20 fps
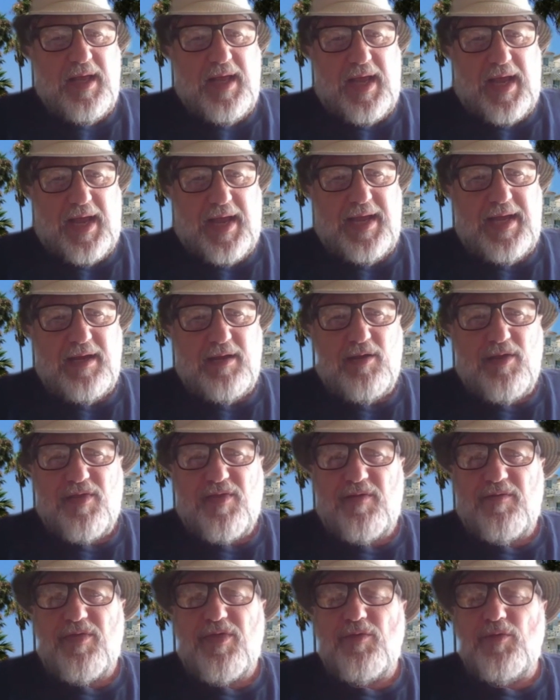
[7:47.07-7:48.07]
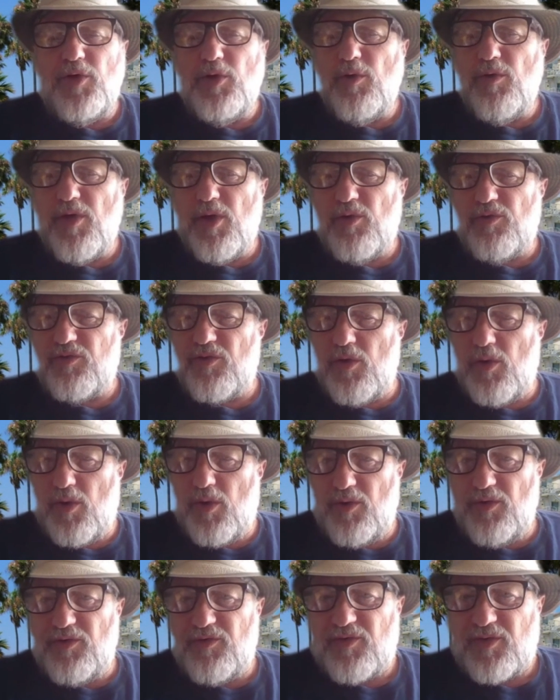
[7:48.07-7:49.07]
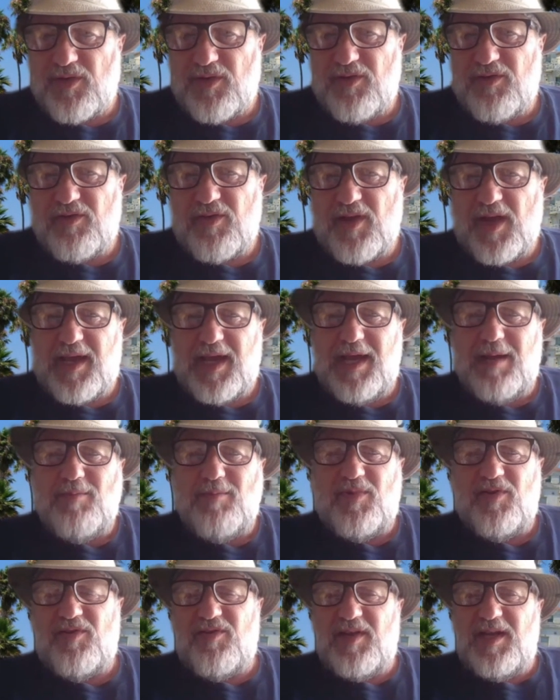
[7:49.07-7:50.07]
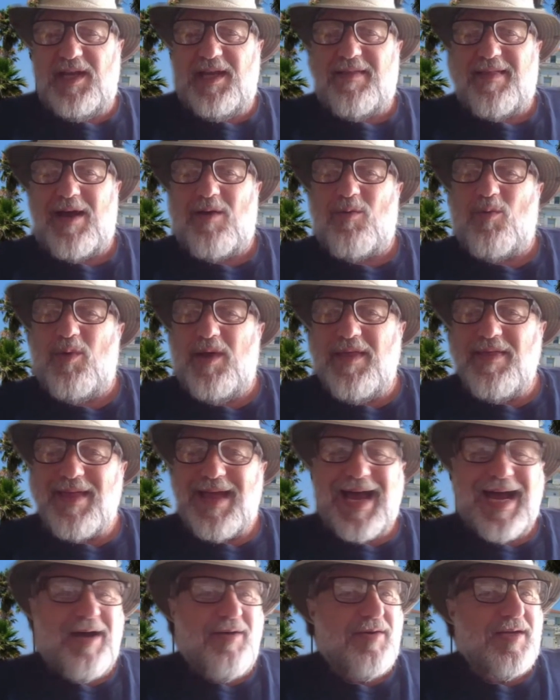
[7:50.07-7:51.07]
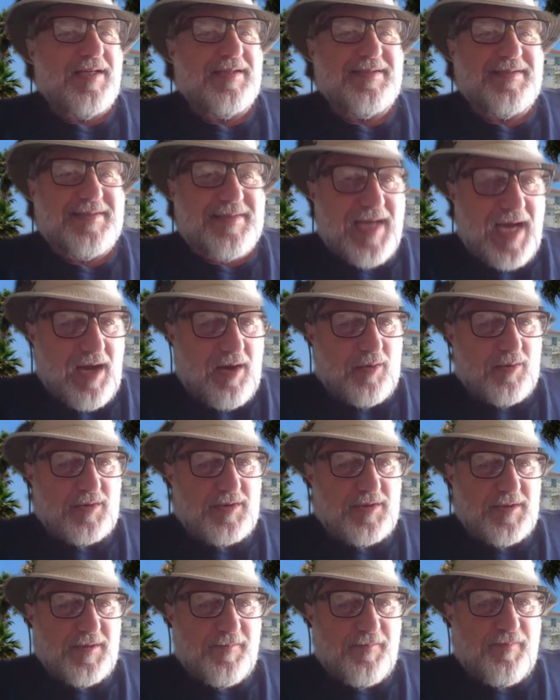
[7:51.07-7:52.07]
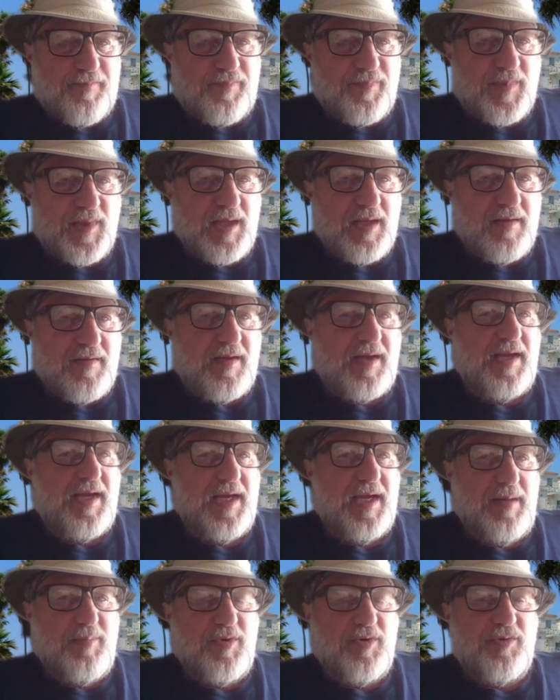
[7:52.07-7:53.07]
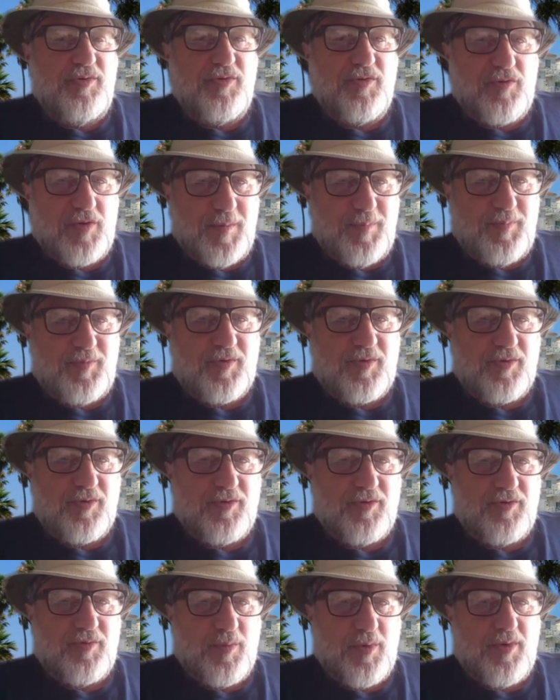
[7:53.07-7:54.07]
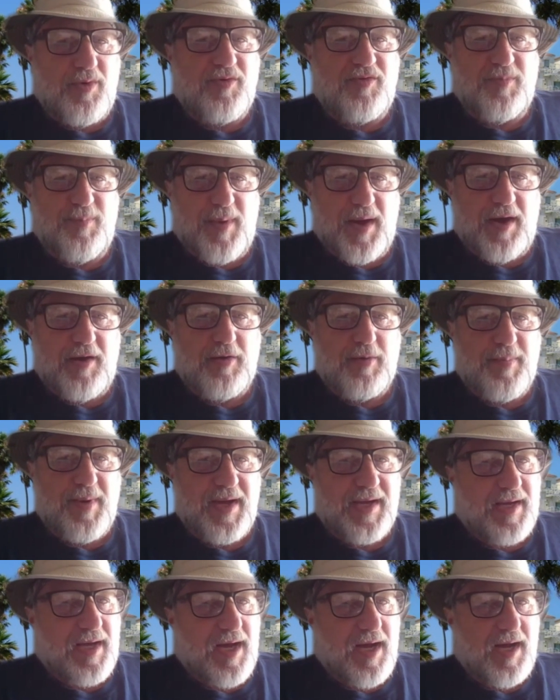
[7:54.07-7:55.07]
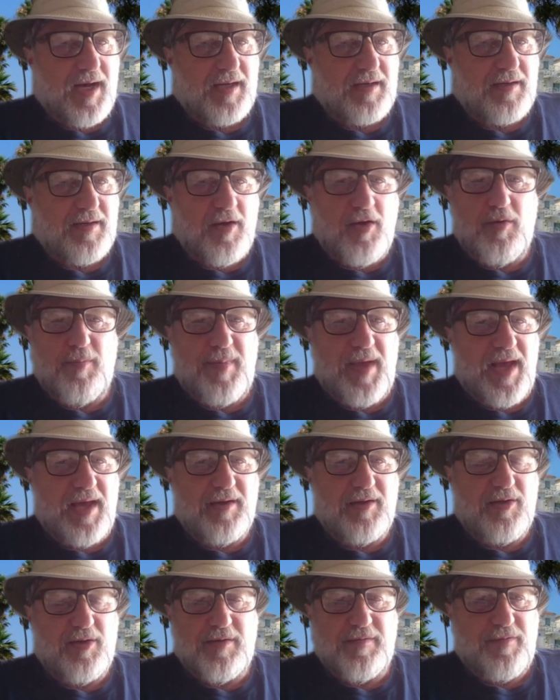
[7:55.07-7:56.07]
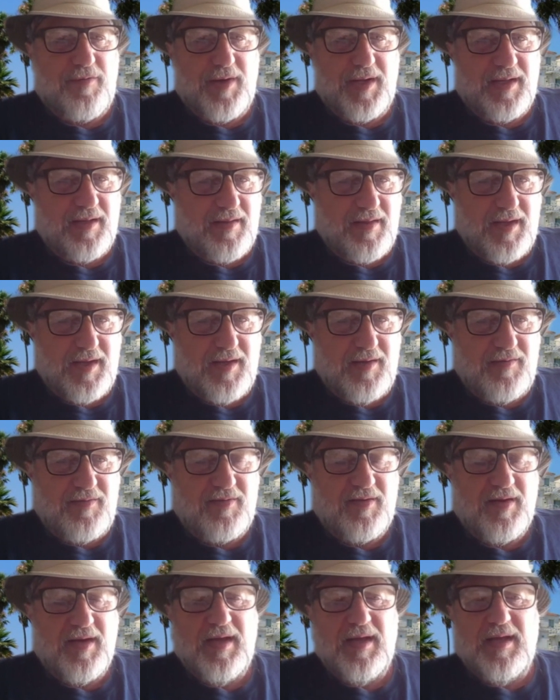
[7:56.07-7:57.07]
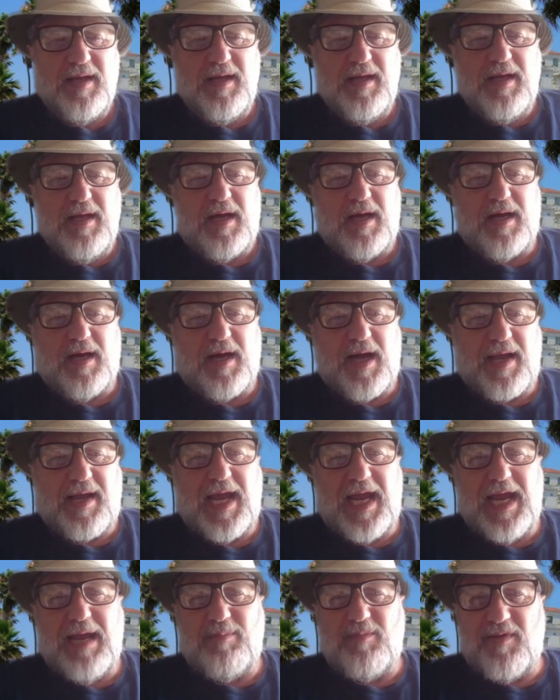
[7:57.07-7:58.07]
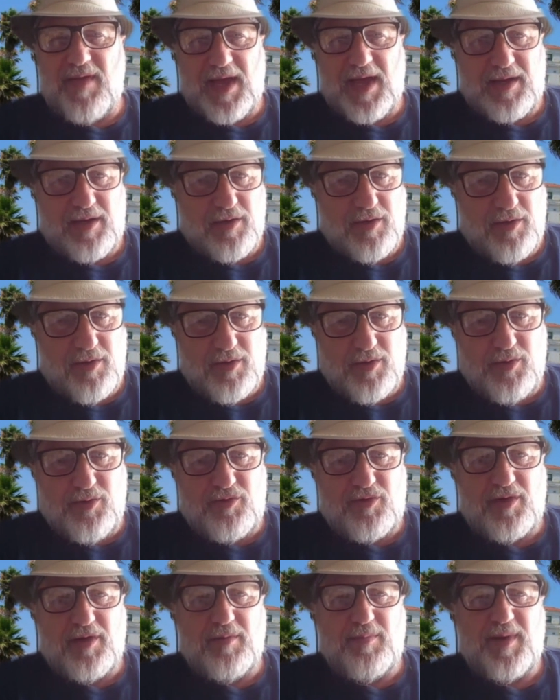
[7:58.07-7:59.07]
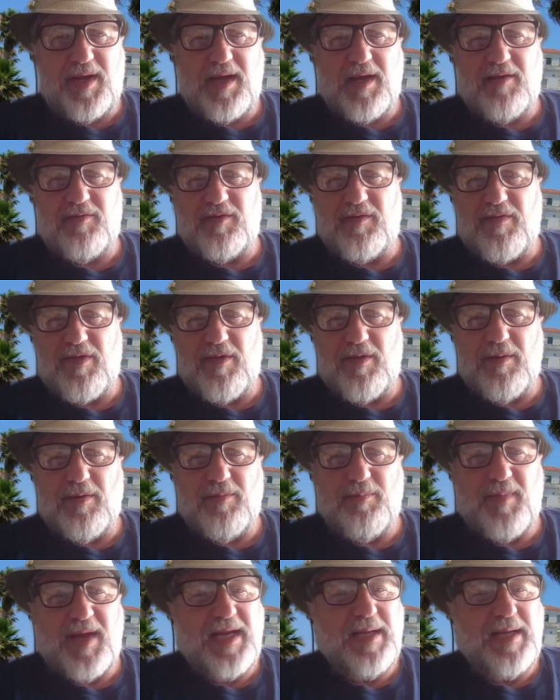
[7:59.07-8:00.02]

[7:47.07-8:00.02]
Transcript: And through those courses, I came to see that without a doubt, the Hebrew scriptures were inspired by God. No man could have written these. I came to that conclusion because of the many